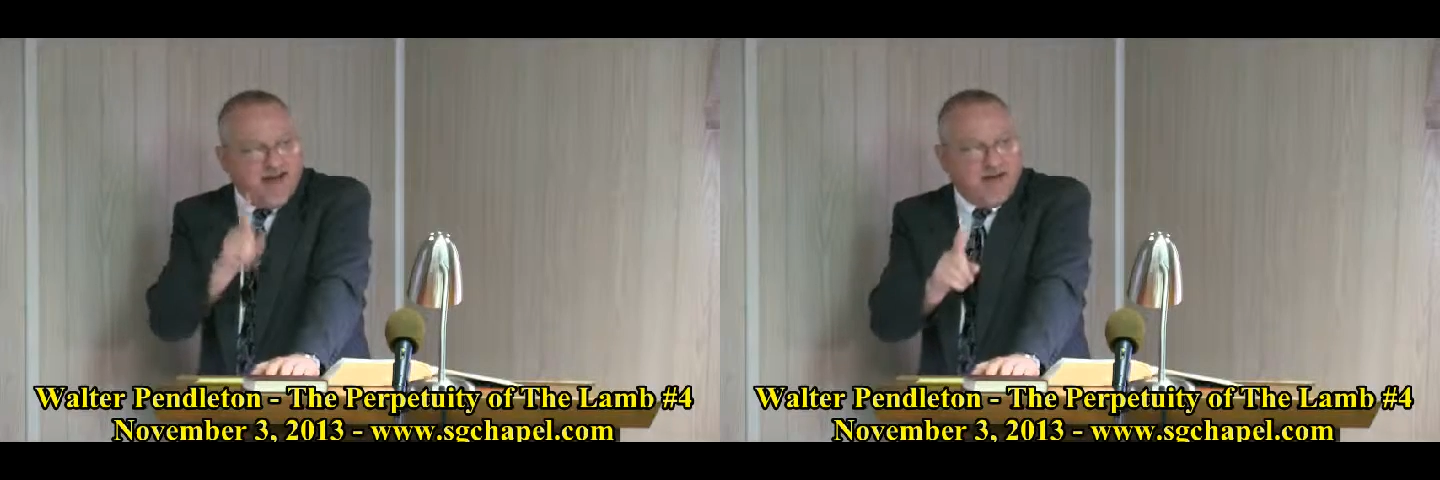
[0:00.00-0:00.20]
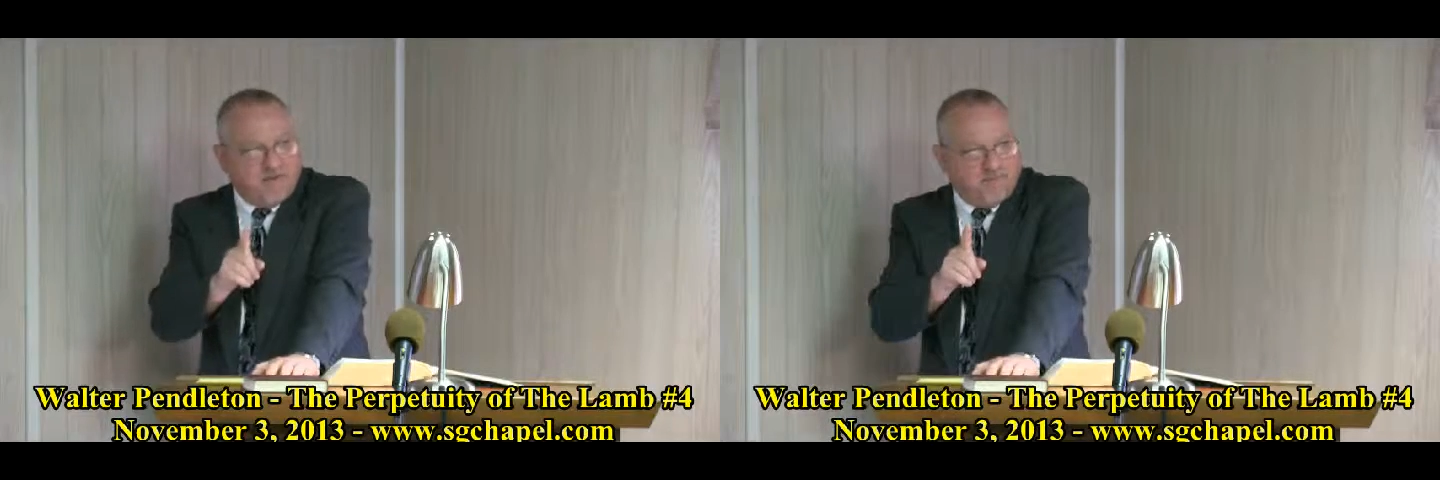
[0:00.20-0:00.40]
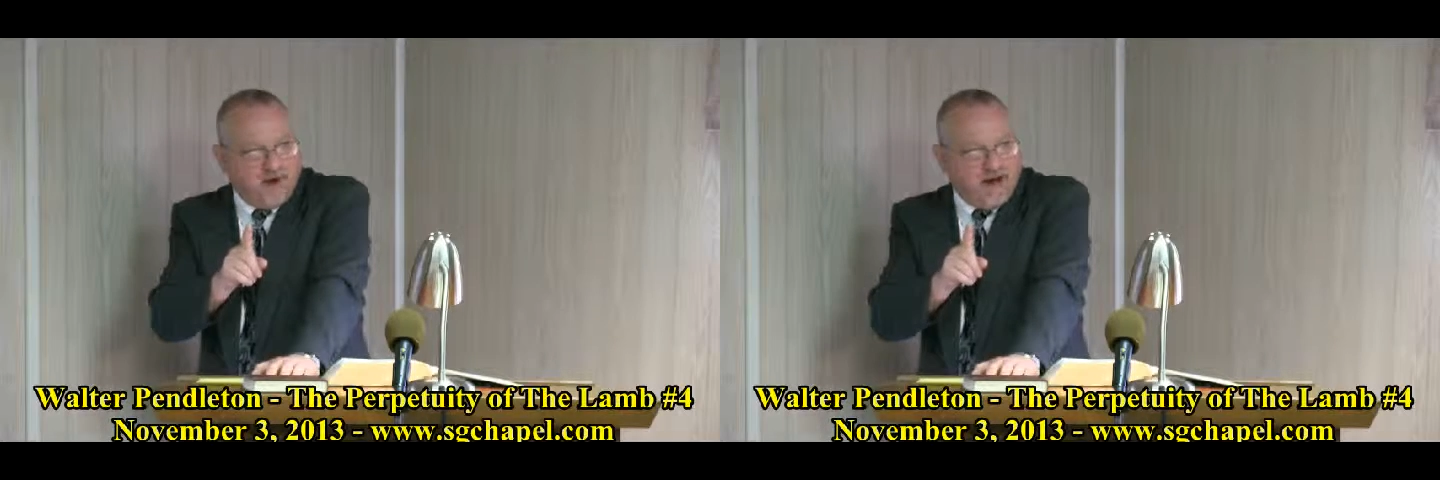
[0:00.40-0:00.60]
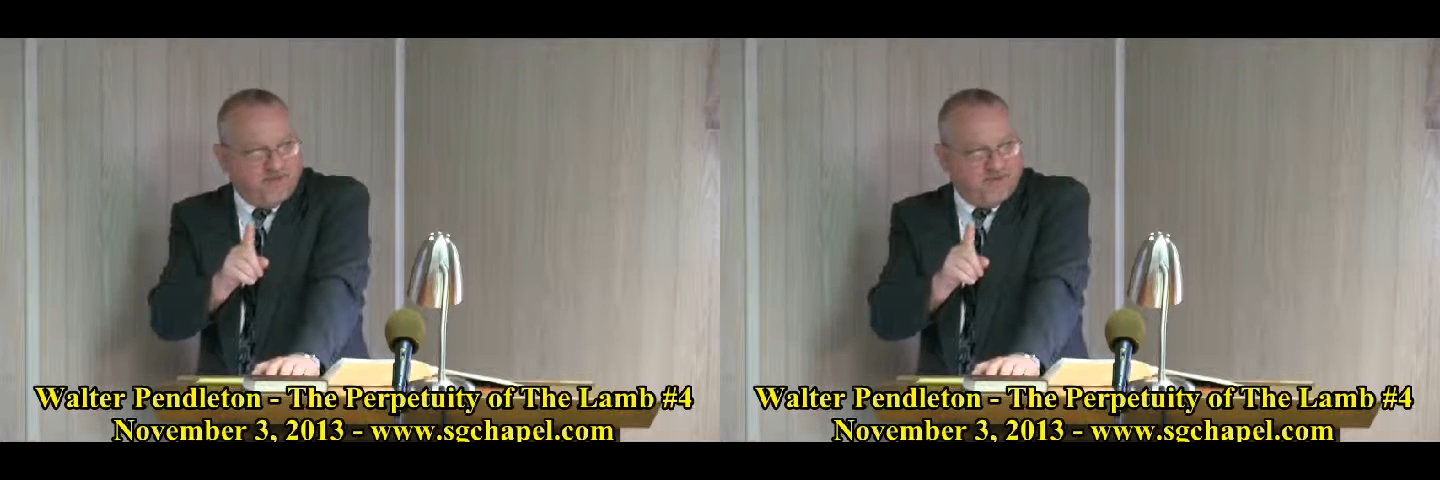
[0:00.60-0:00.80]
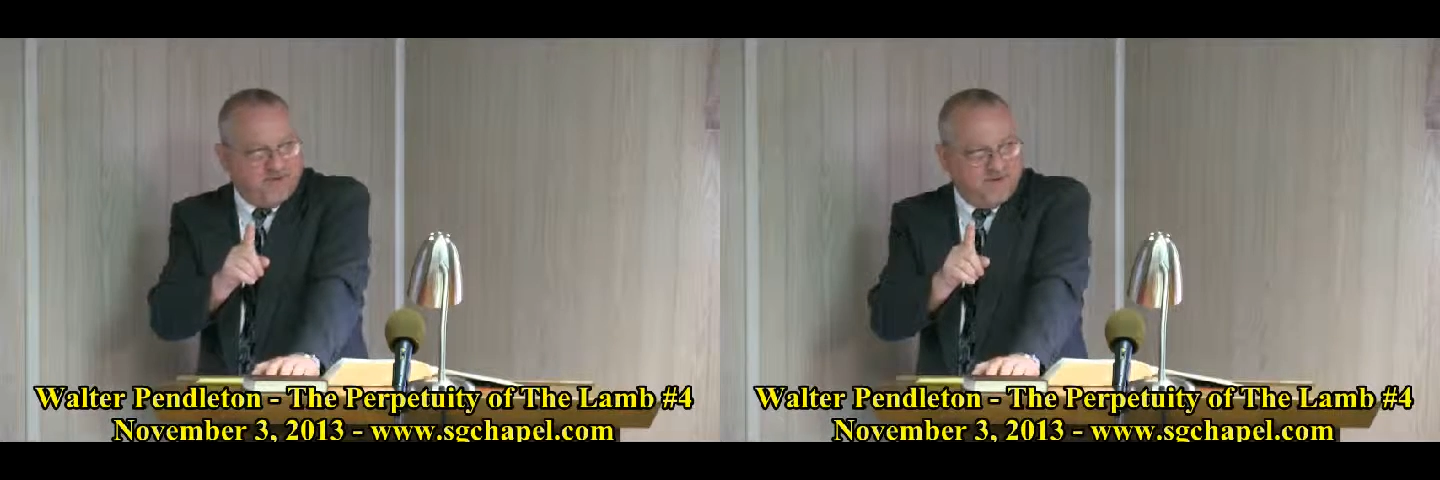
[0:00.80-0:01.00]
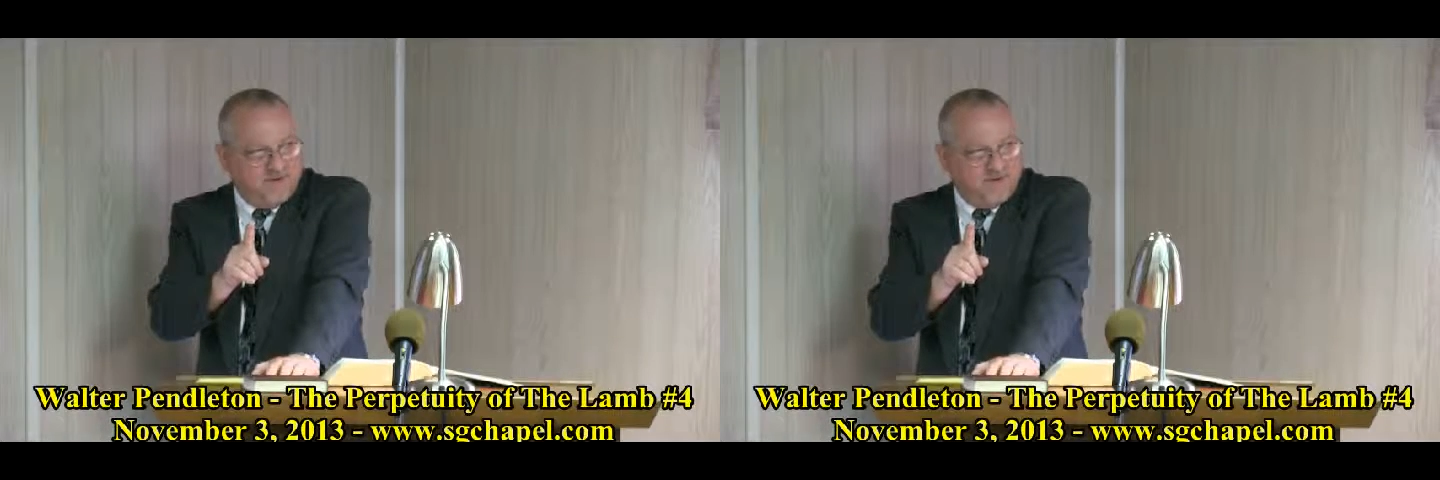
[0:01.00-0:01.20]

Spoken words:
sacrifice.